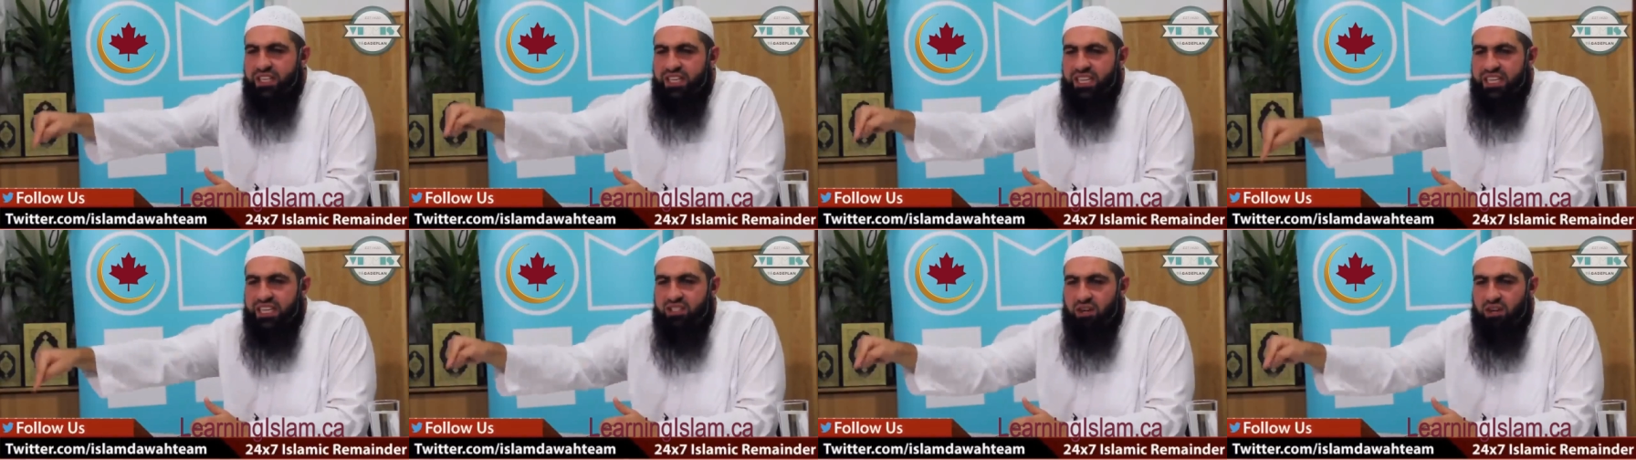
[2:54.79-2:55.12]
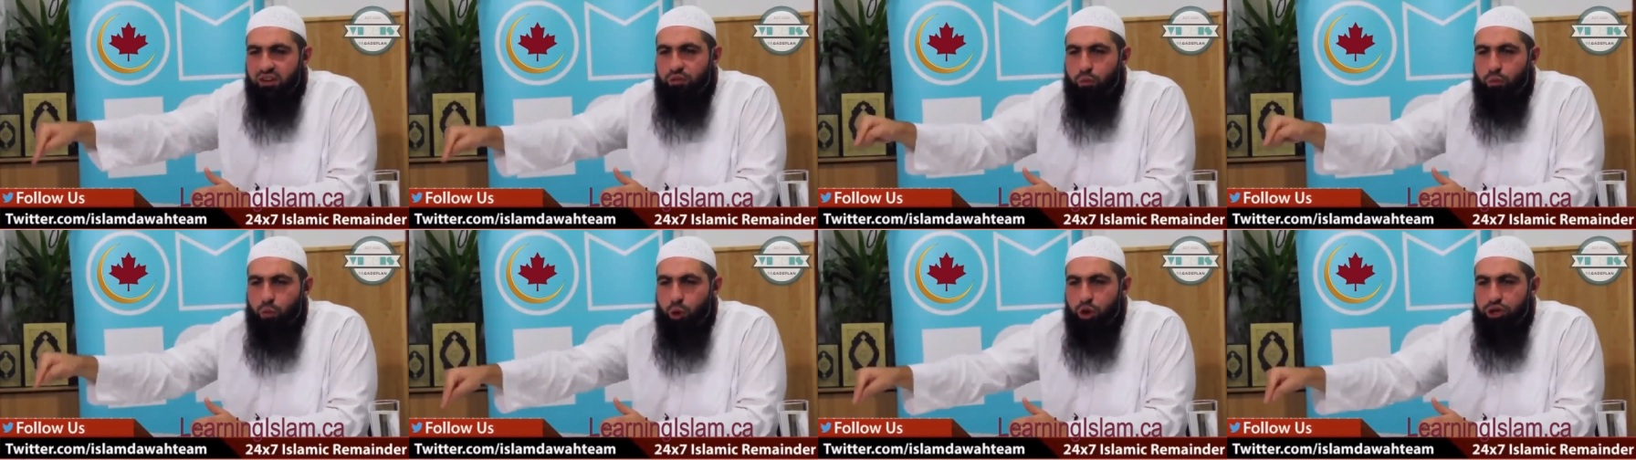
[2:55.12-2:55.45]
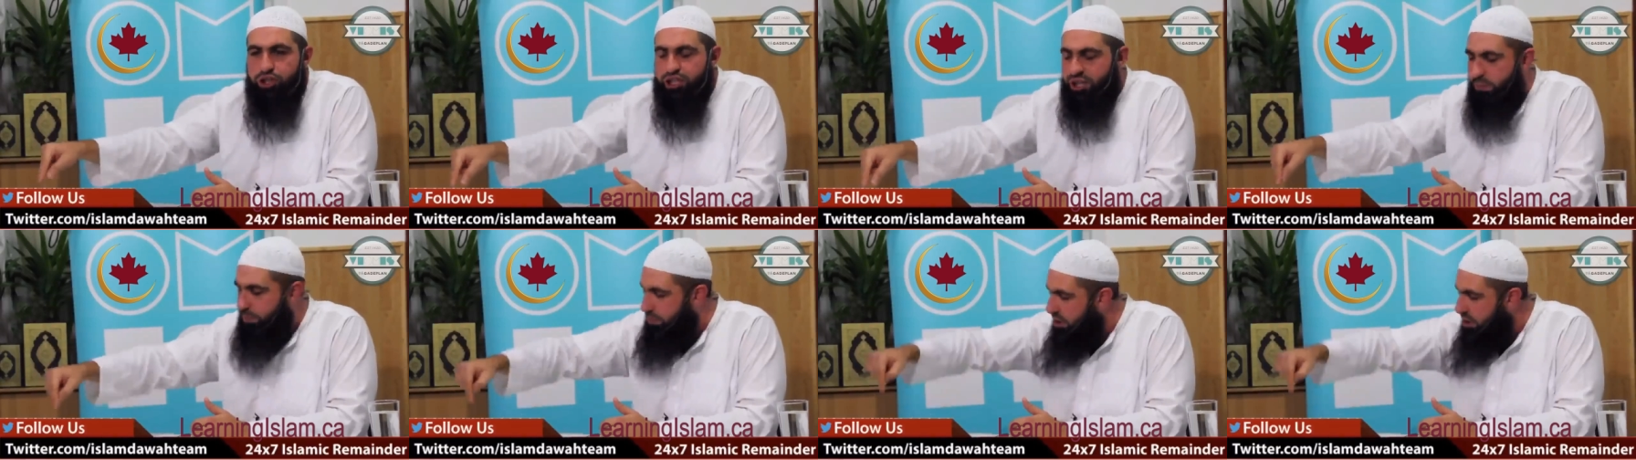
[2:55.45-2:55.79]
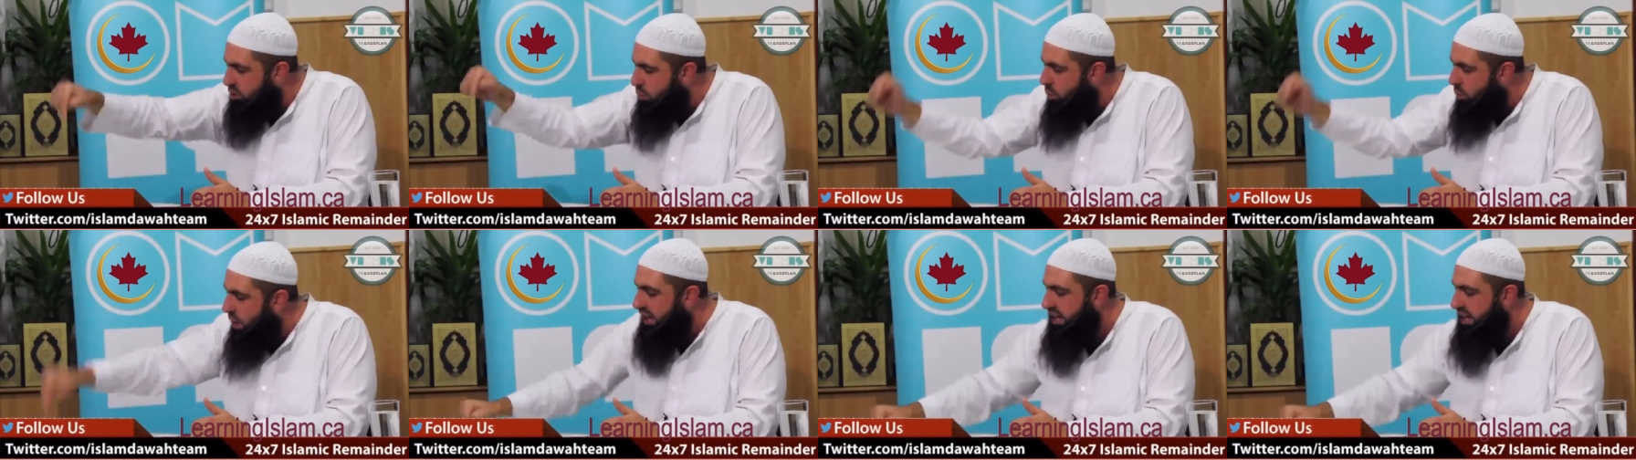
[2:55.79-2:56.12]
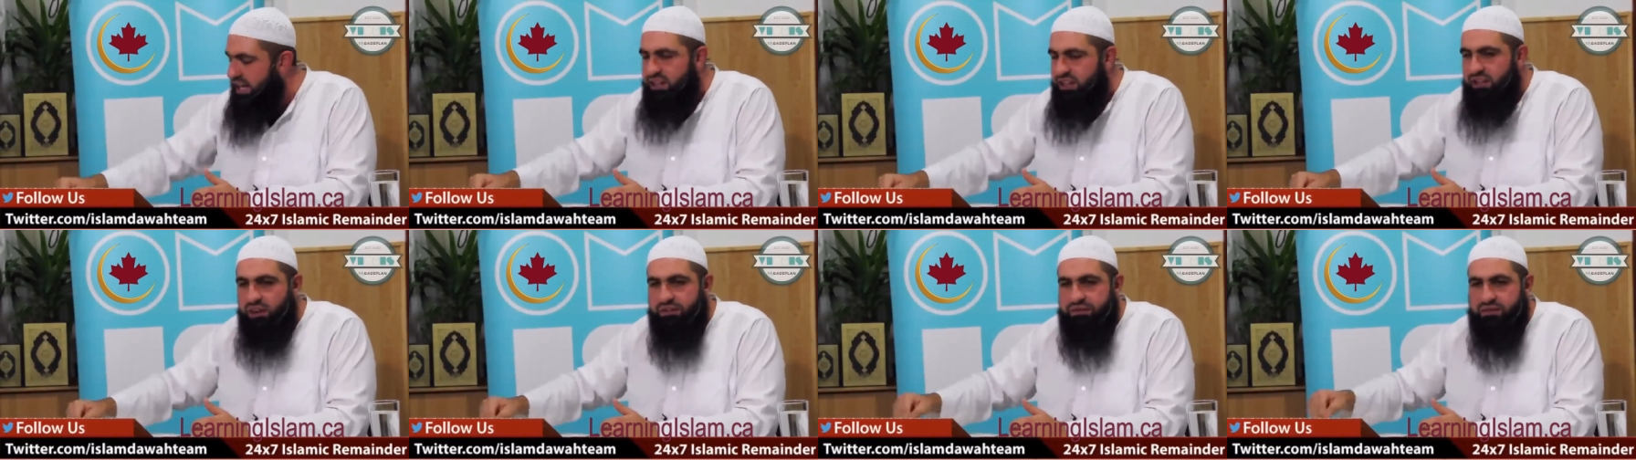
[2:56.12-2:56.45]
years of worship on one
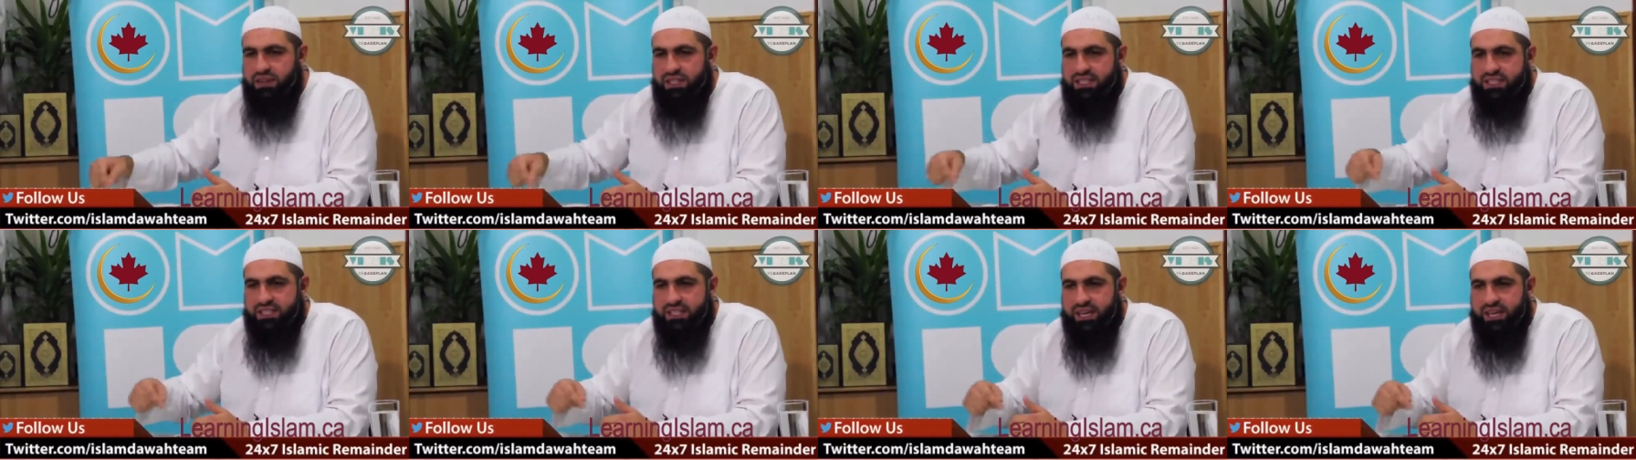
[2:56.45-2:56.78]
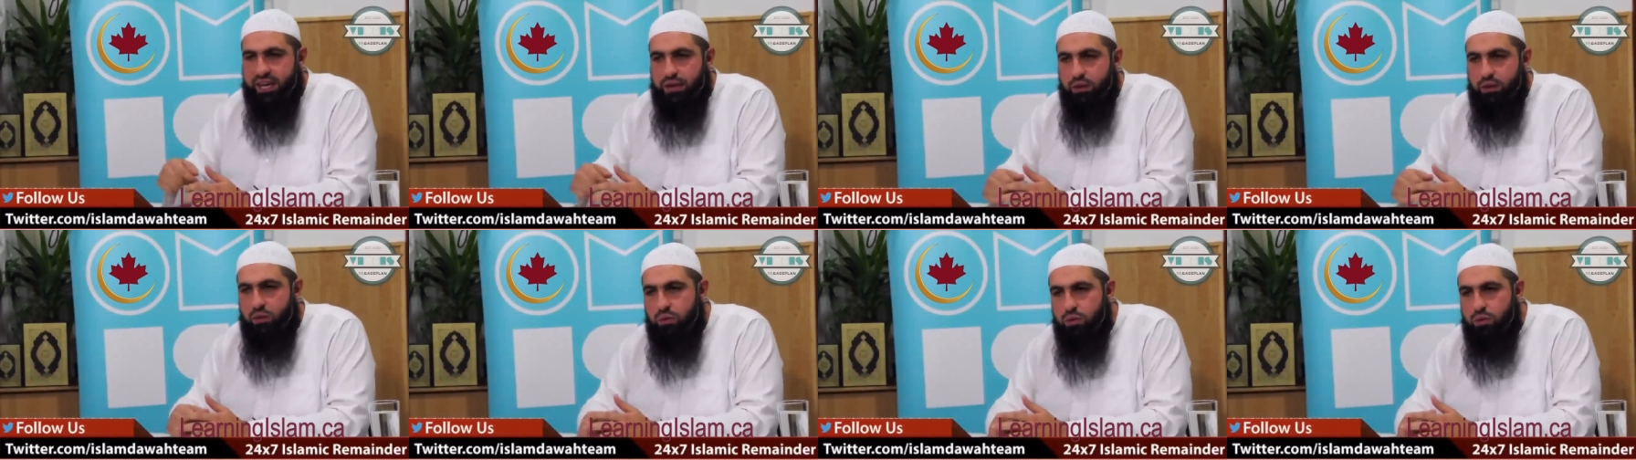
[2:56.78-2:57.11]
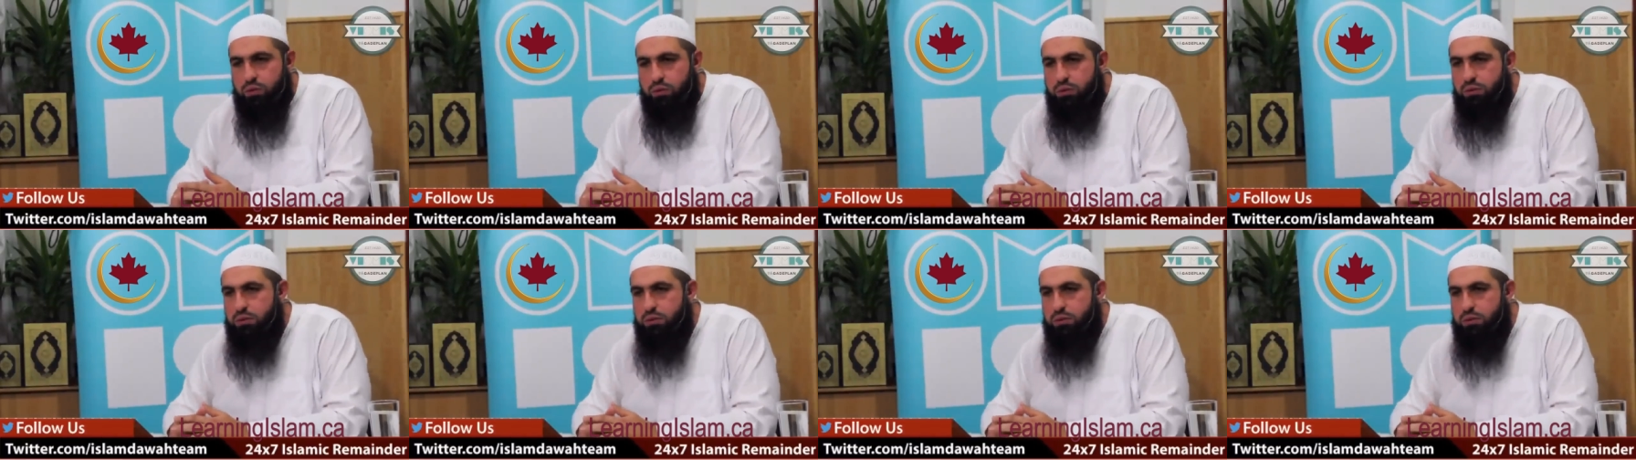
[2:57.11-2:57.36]
end of the scale